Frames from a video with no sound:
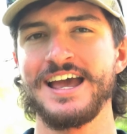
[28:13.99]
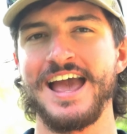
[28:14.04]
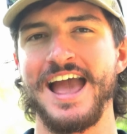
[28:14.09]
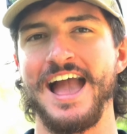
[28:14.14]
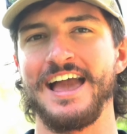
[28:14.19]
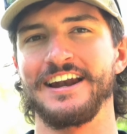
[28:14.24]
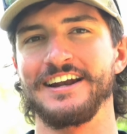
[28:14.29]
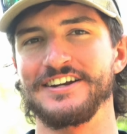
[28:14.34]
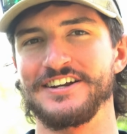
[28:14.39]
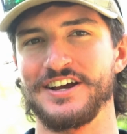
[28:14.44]

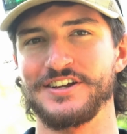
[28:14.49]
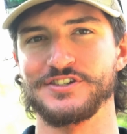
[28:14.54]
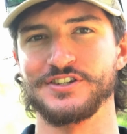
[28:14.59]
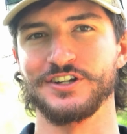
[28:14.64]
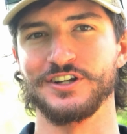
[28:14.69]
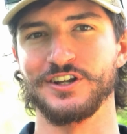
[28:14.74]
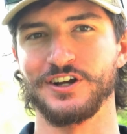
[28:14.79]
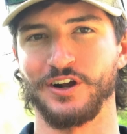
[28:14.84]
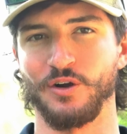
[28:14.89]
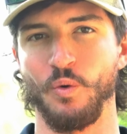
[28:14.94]
and it
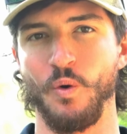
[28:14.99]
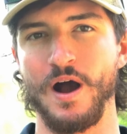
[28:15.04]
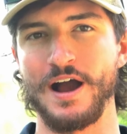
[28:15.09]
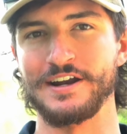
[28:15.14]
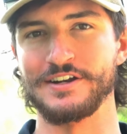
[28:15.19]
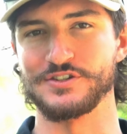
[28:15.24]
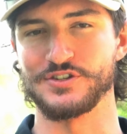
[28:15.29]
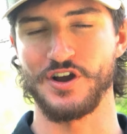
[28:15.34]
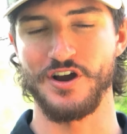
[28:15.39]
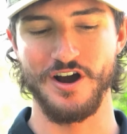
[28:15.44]
doesn't look quite
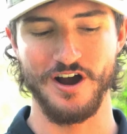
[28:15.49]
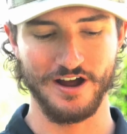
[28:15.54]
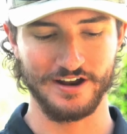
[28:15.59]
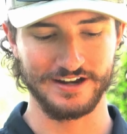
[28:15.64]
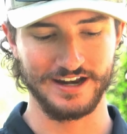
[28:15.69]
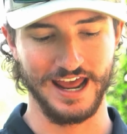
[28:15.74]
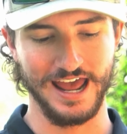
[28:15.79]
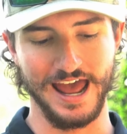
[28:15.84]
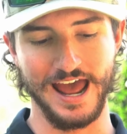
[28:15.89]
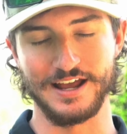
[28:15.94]
as
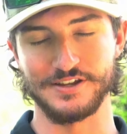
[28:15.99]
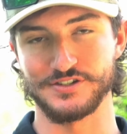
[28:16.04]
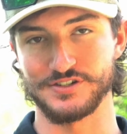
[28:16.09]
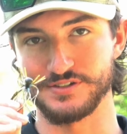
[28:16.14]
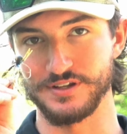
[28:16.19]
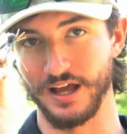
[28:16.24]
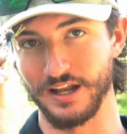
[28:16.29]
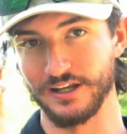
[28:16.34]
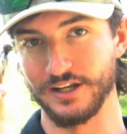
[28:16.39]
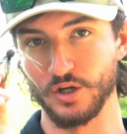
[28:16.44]
odd
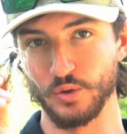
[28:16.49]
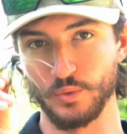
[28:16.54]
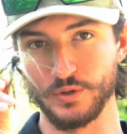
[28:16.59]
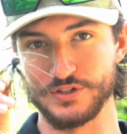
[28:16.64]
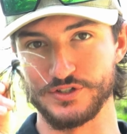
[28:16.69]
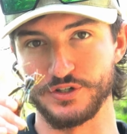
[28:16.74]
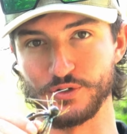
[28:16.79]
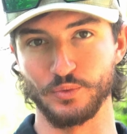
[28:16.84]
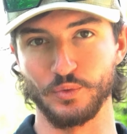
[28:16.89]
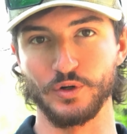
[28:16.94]
as a little
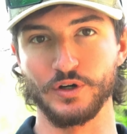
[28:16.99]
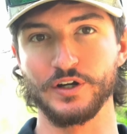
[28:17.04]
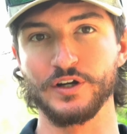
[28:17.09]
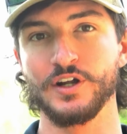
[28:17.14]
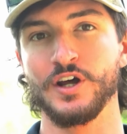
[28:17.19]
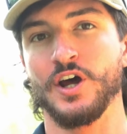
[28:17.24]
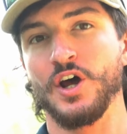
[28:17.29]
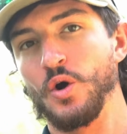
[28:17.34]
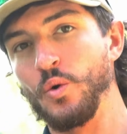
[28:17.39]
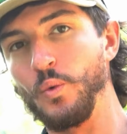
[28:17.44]
wizard would
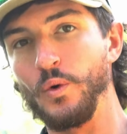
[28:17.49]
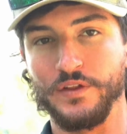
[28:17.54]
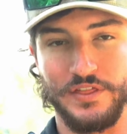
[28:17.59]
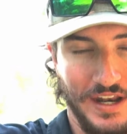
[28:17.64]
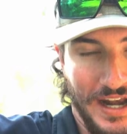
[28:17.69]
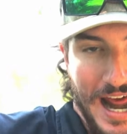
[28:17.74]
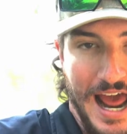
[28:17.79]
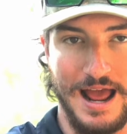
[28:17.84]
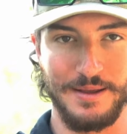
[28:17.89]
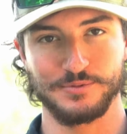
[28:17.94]
with
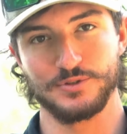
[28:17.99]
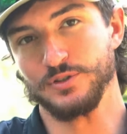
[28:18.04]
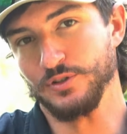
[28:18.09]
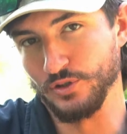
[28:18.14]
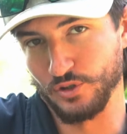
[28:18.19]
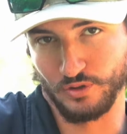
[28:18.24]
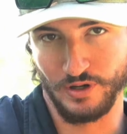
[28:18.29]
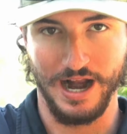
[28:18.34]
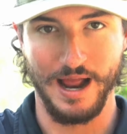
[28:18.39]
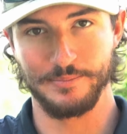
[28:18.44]
an
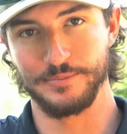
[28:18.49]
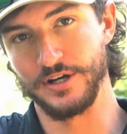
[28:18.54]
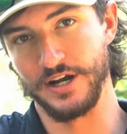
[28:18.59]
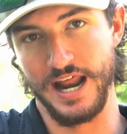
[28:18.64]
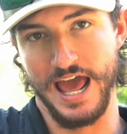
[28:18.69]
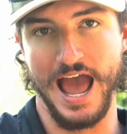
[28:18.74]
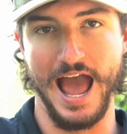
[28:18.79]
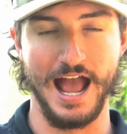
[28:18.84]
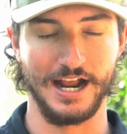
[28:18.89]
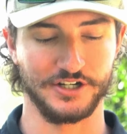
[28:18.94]
absolute crap ton of
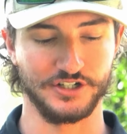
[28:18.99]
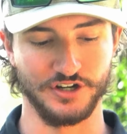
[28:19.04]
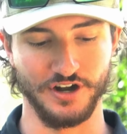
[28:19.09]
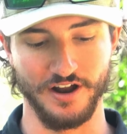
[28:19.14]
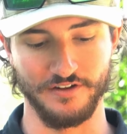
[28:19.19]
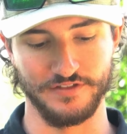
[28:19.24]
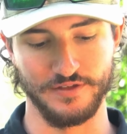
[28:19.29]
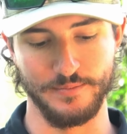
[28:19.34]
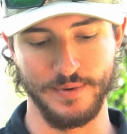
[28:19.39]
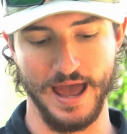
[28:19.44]
action
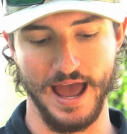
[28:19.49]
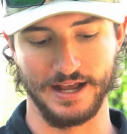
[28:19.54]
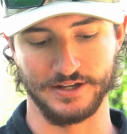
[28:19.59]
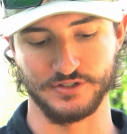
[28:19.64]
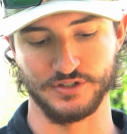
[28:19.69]
off the back.